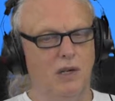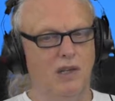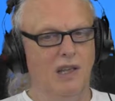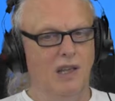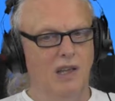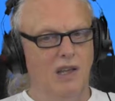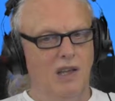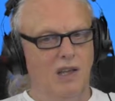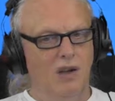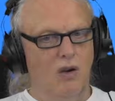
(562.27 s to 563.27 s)
But
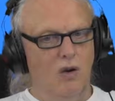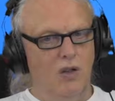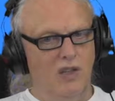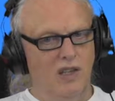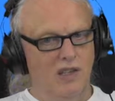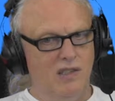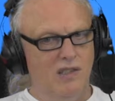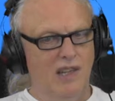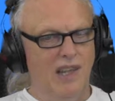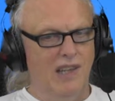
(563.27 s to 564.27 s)
all these
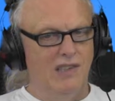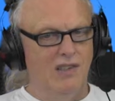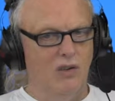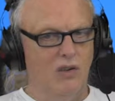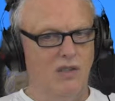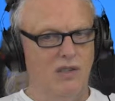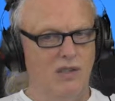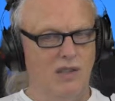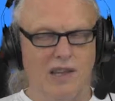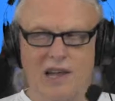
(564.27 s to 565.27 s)
dates, all
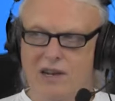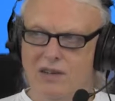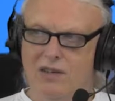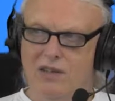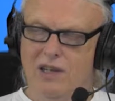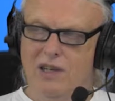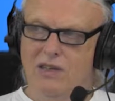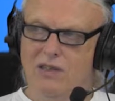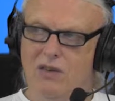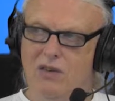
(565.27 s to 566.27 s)
these calendar
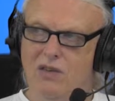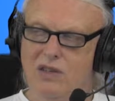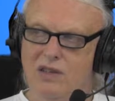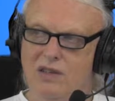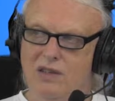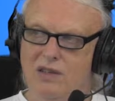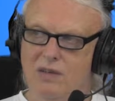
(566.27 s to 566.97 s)
dates, all these